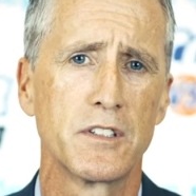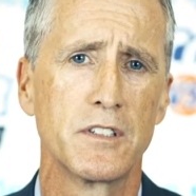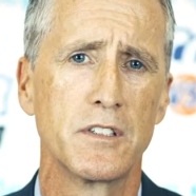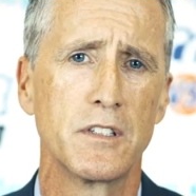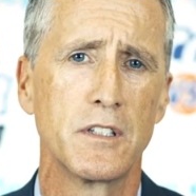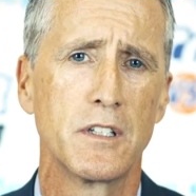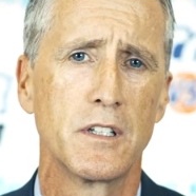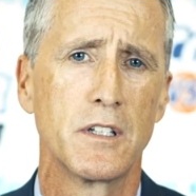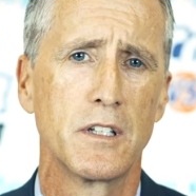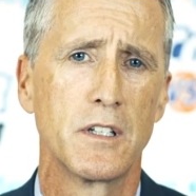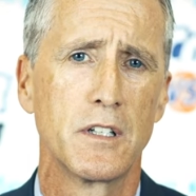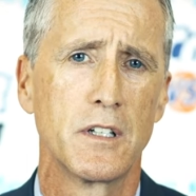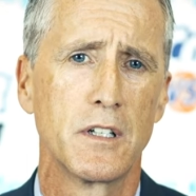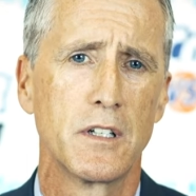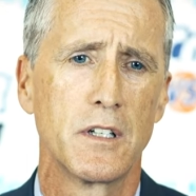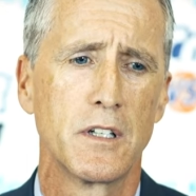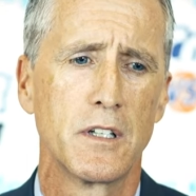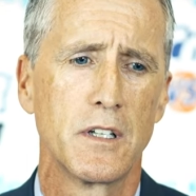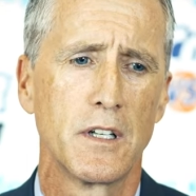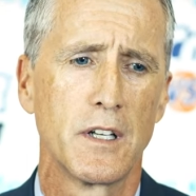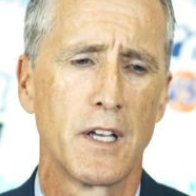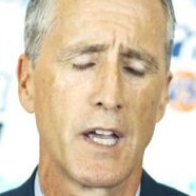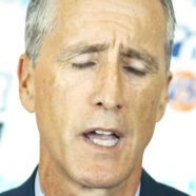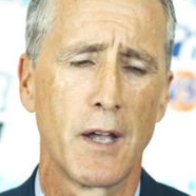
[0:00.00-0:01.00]
And
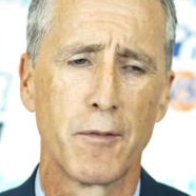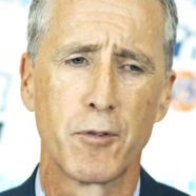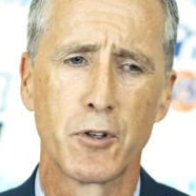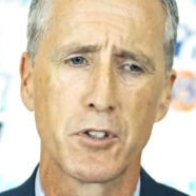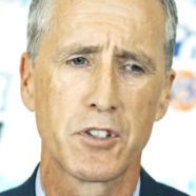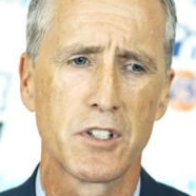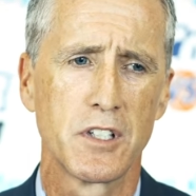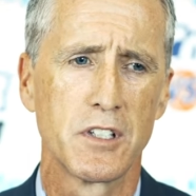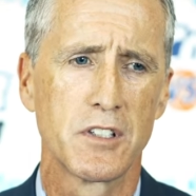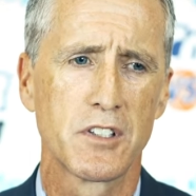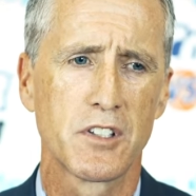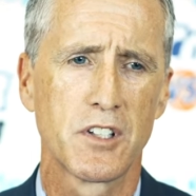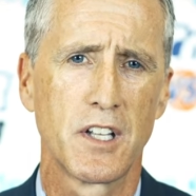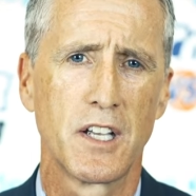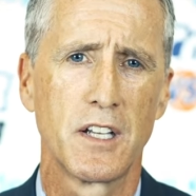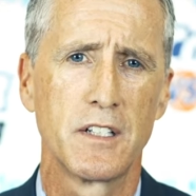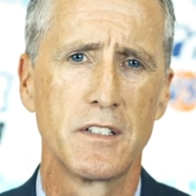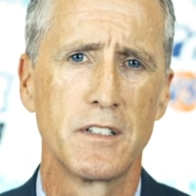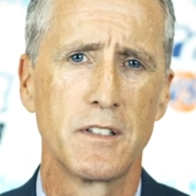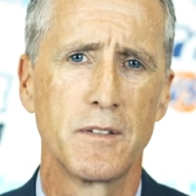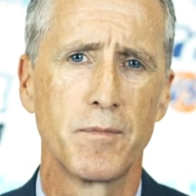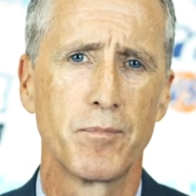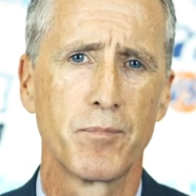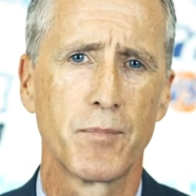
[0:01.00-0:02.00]
ever since
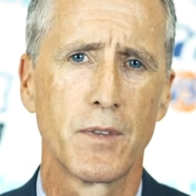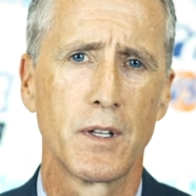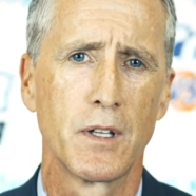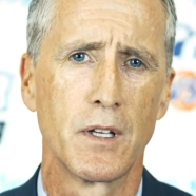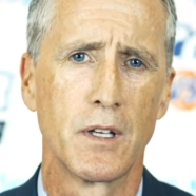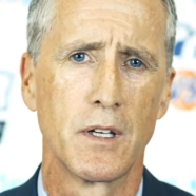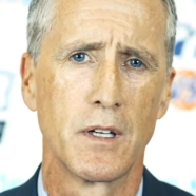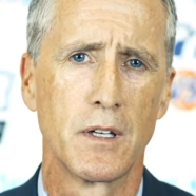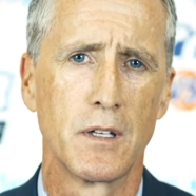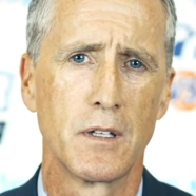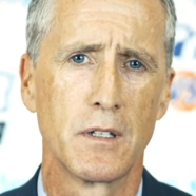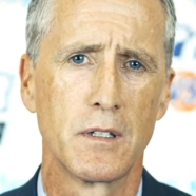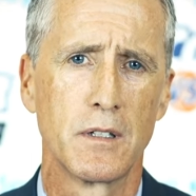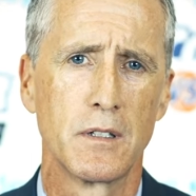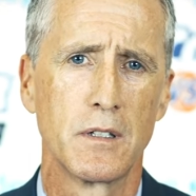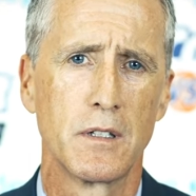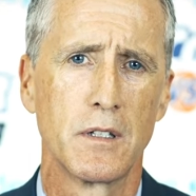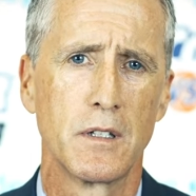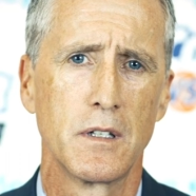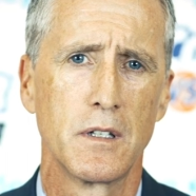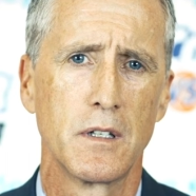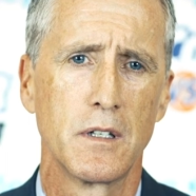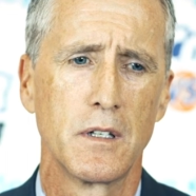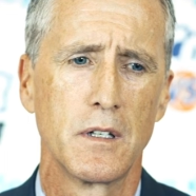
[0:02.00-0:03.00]
then,
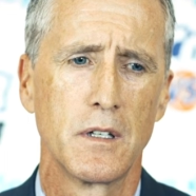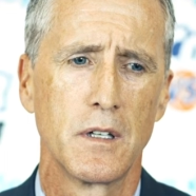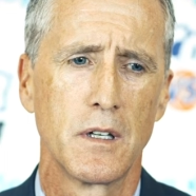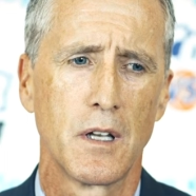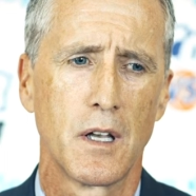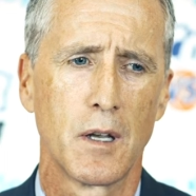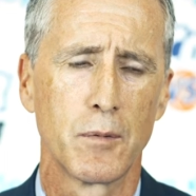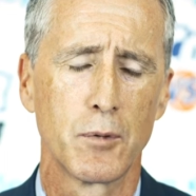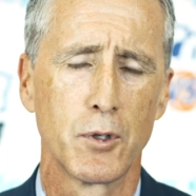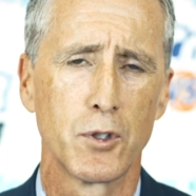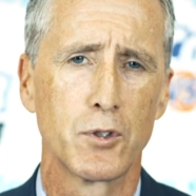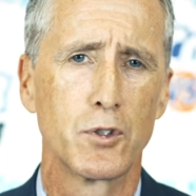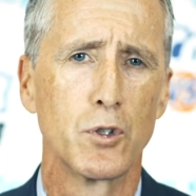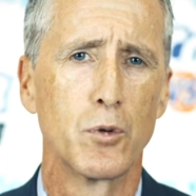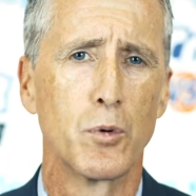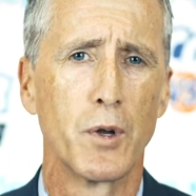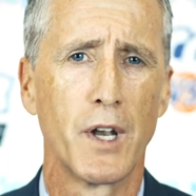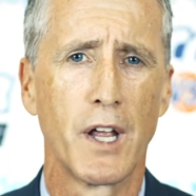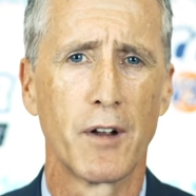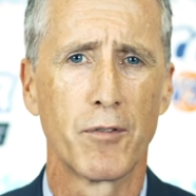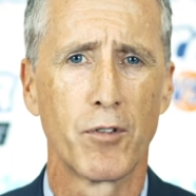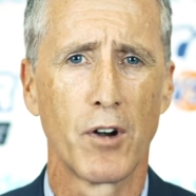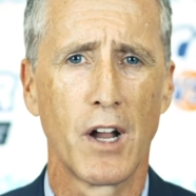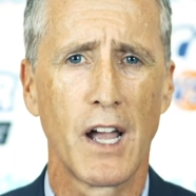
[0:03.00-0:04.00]
I'm going to do
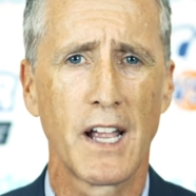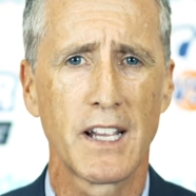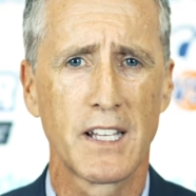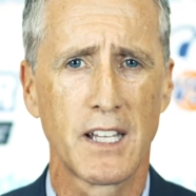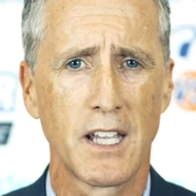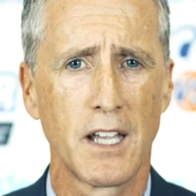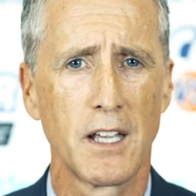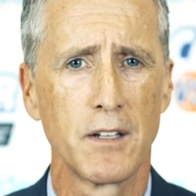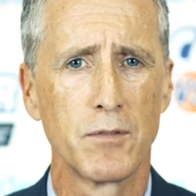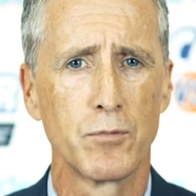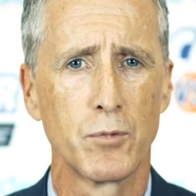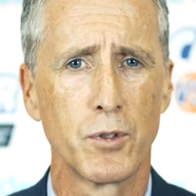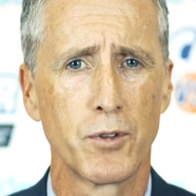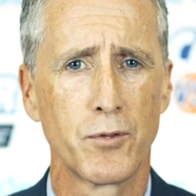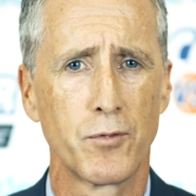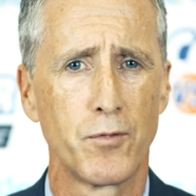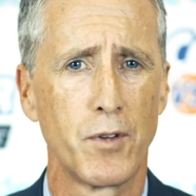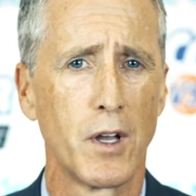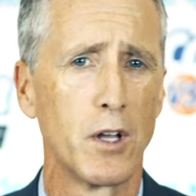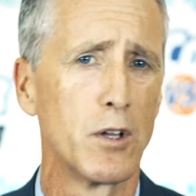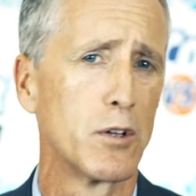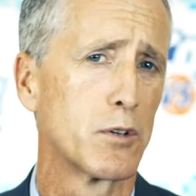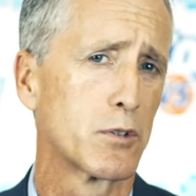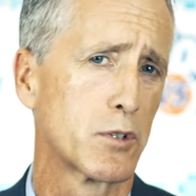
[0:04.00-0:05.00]
whatever I can with
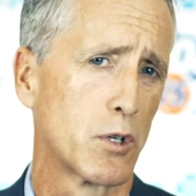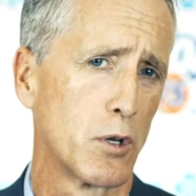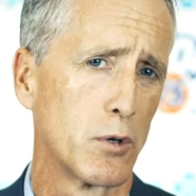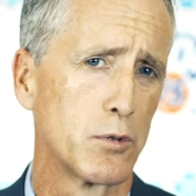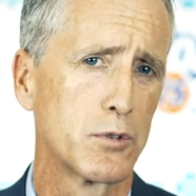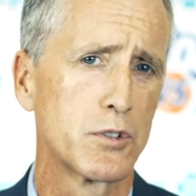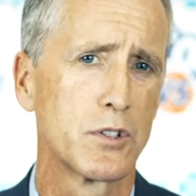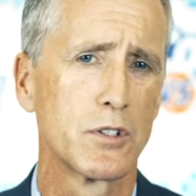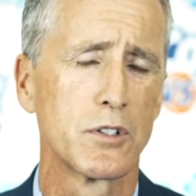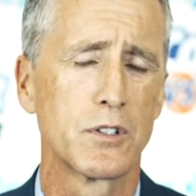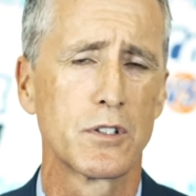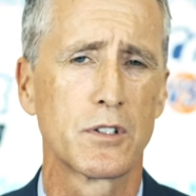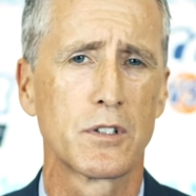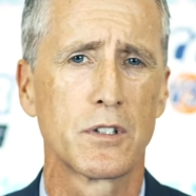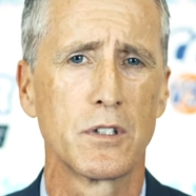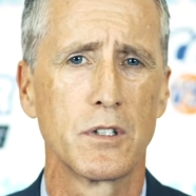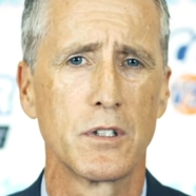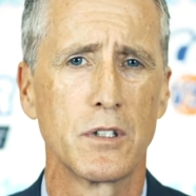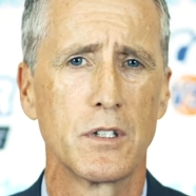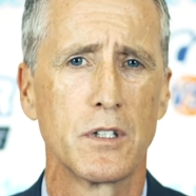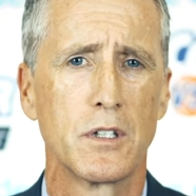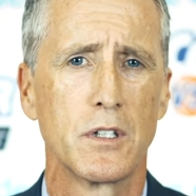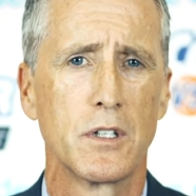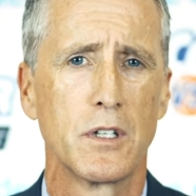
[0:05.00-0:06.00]
fellow coaches
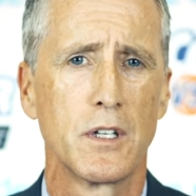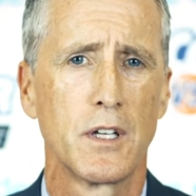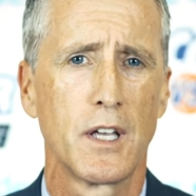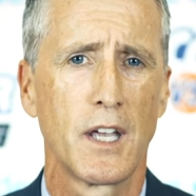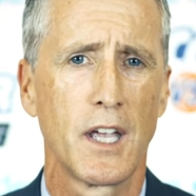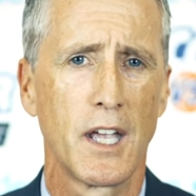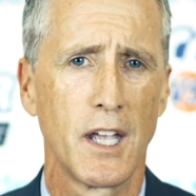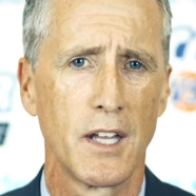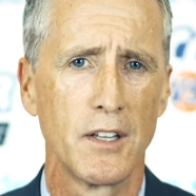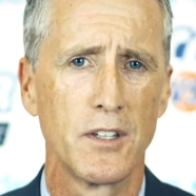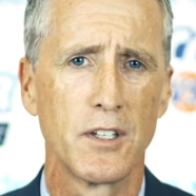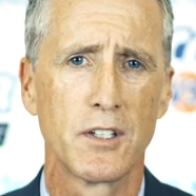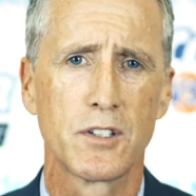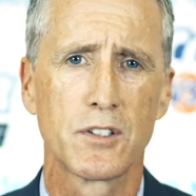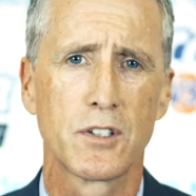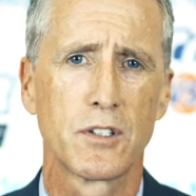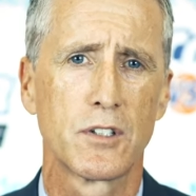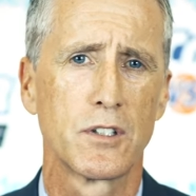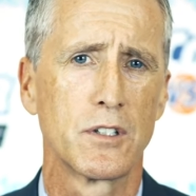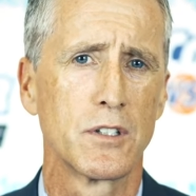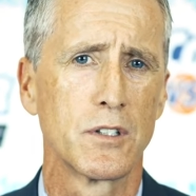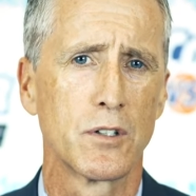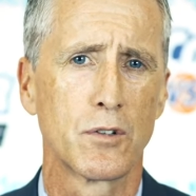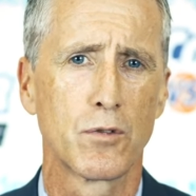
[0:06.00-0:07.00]
to end
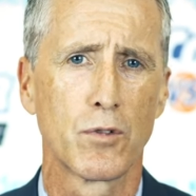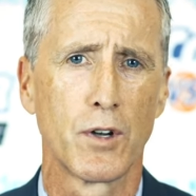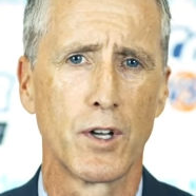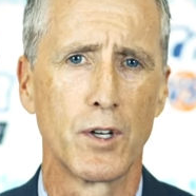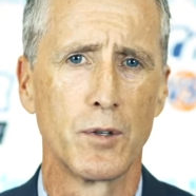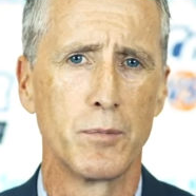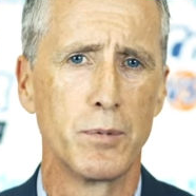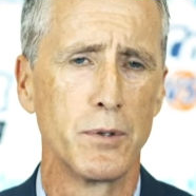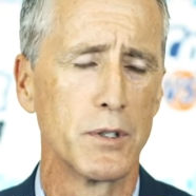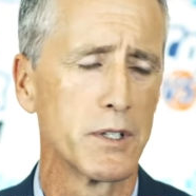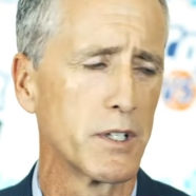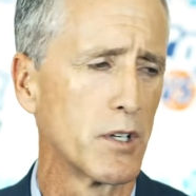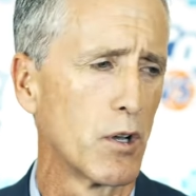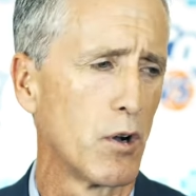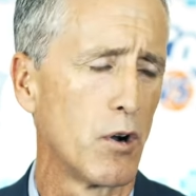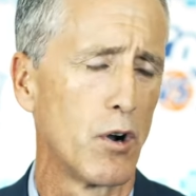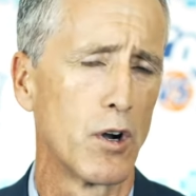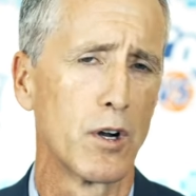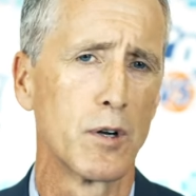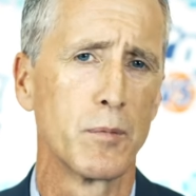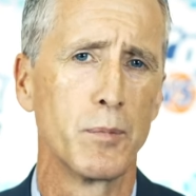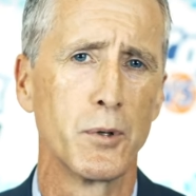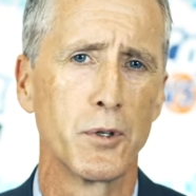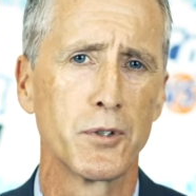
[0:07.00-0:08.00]
this incredibly
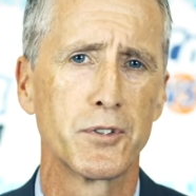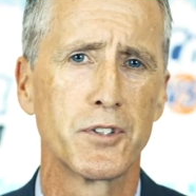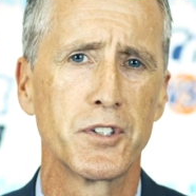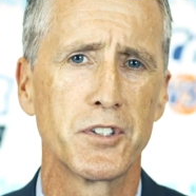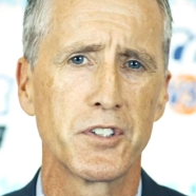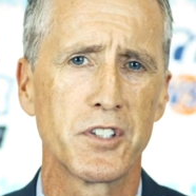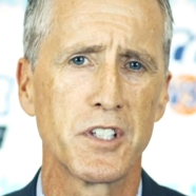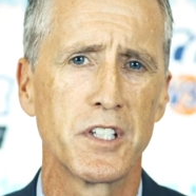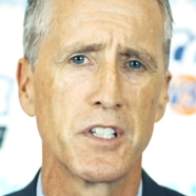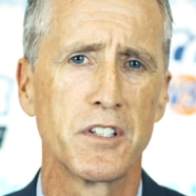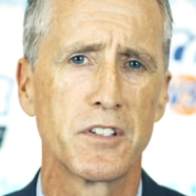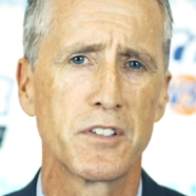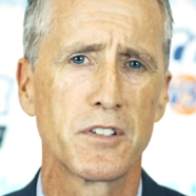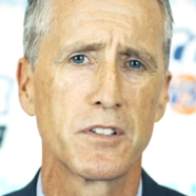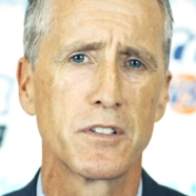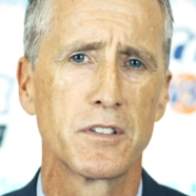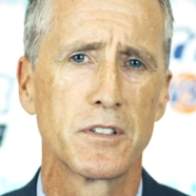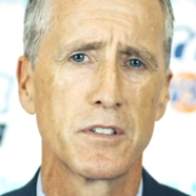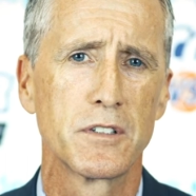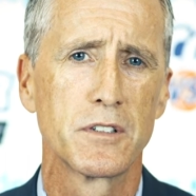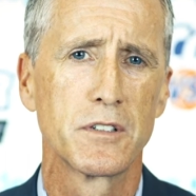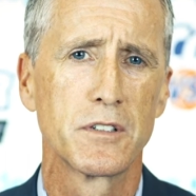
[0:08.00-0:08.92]
horrible disease.